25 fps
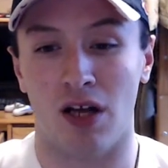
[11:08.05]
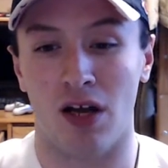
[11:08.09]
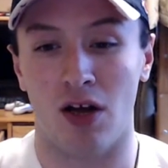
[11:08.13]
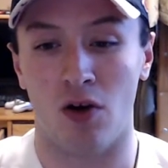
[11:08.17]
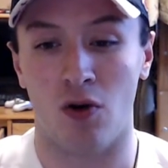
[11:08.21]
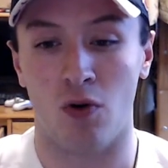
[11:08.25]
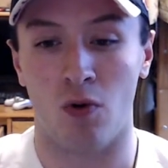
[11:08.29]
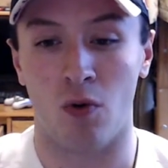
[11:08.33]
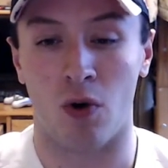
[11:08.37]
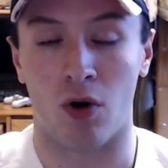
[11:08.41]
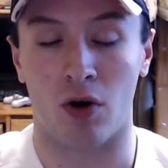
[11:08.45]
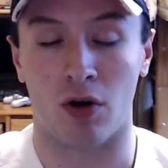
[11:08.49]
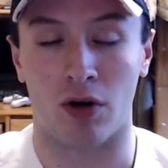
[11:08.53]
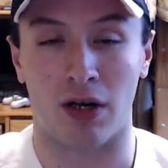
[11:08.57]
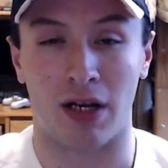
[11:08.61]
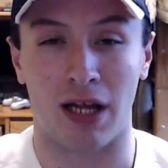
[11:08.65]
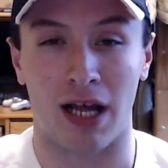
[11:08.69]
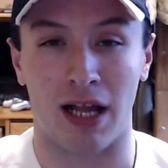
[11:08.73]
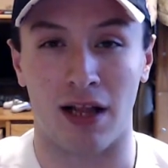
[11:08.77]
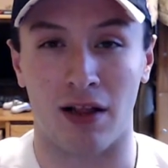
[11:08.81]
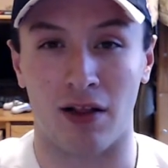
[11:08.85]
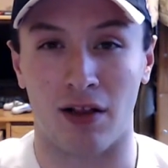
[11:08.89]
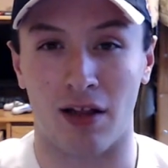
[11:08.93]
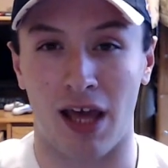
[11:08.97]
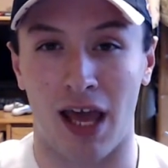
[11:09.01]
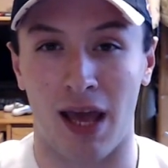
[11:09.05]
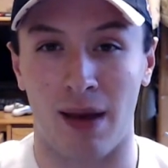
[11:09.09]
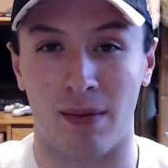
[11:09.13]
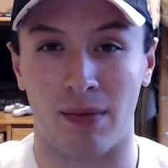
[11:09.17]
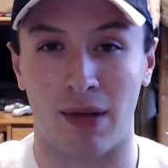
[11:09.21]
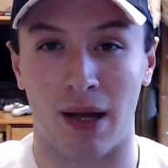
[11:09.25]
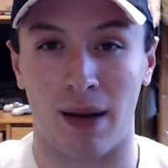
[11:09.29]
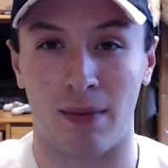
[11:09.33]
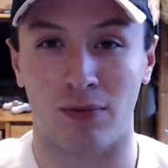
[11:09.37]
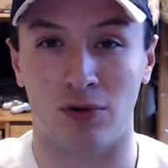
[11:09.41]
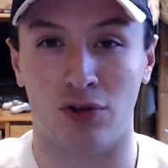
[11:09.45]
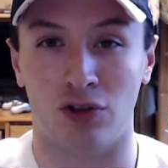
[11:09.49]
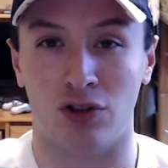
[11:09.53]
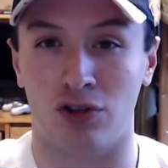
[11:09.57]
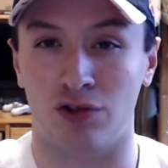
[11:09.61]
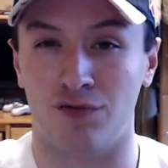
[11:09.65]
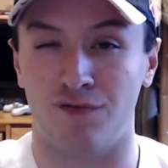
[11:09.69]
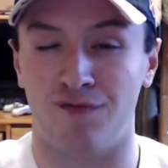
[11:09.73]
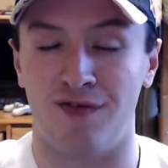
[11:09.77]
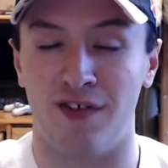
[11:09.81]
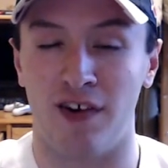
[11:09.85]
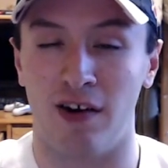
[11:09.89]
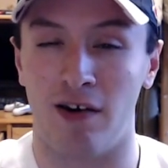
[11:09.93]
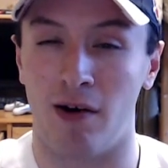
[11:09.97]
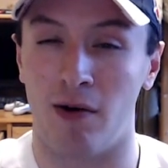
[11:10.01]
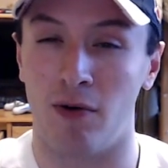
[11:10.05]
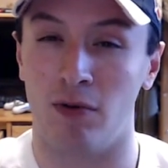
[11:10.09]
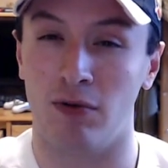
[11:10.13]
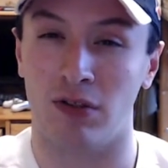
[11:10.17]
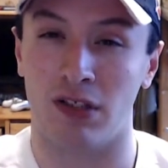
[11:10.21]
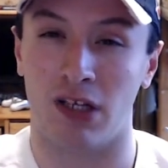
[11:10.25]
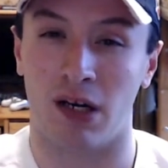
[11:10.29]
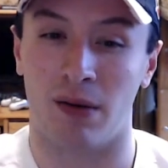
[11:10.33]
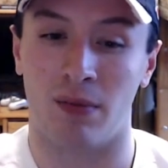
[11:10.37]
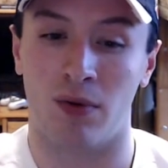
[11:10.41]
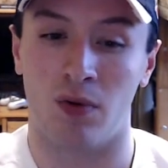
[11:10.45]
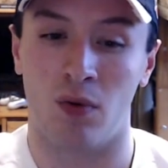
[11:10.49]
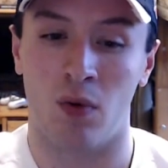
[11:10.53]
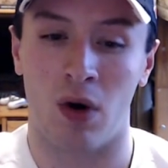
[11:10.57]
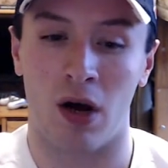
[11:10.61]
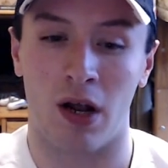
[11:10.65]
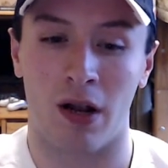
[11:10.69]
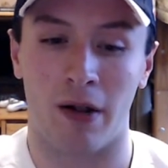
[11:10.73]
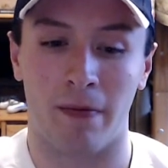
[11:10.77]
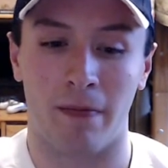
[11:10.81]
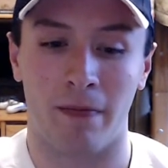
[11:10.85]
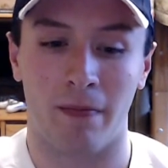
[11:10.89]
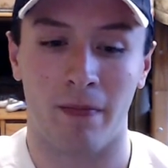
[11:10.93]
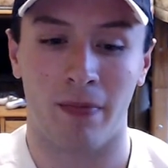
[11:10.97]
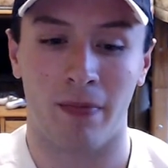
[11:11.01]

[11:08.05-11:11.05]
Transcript: who are getting the game time to figure out who's the number one.